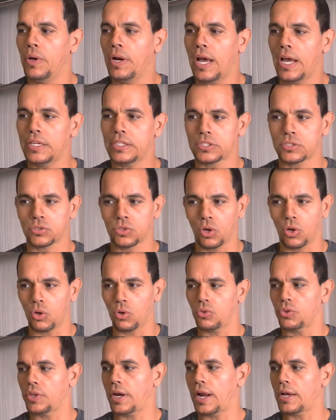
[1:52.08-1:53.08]
when I
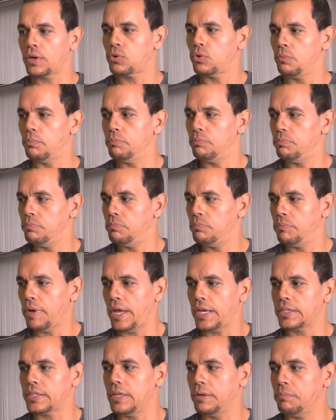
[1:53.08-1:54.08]
saw that I could
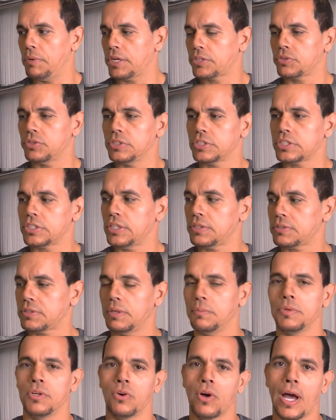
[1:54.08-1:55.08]
make the measuring
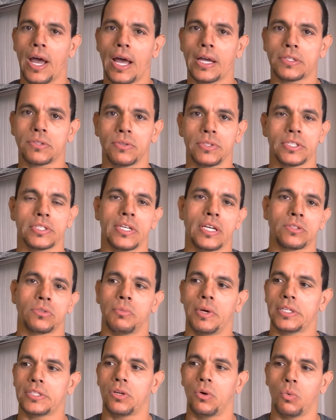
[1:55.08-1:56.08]
system, you know, I actually
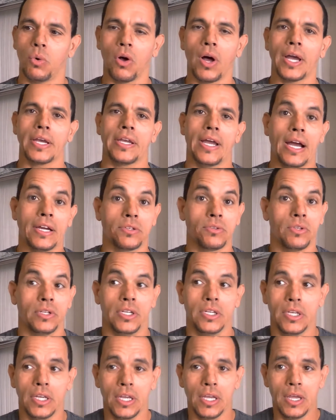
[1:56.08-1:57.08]
said to myself, well, I can
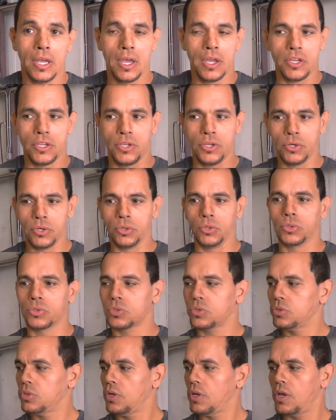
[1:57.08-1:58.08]
actually
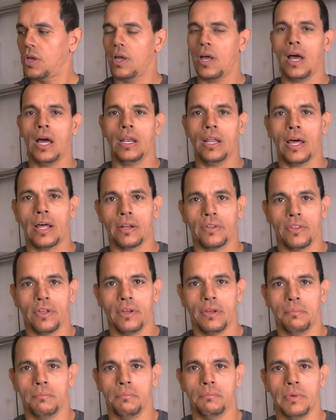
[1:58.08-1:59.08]
use a lot of
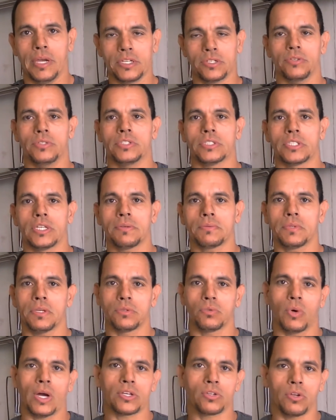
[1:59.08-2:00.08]
the measuring
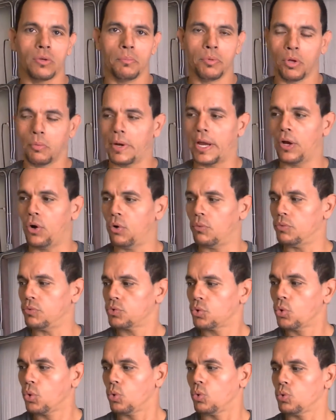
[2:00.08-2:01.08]
system to actually build my
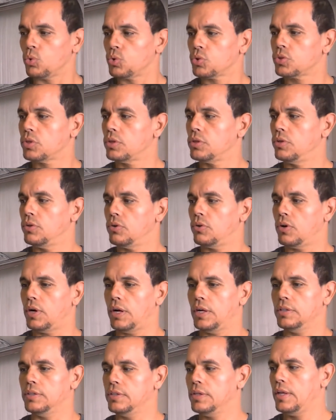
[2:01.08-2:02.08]
own tools, you know,
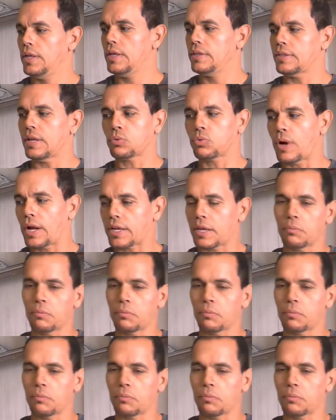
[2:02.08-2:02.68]
and that's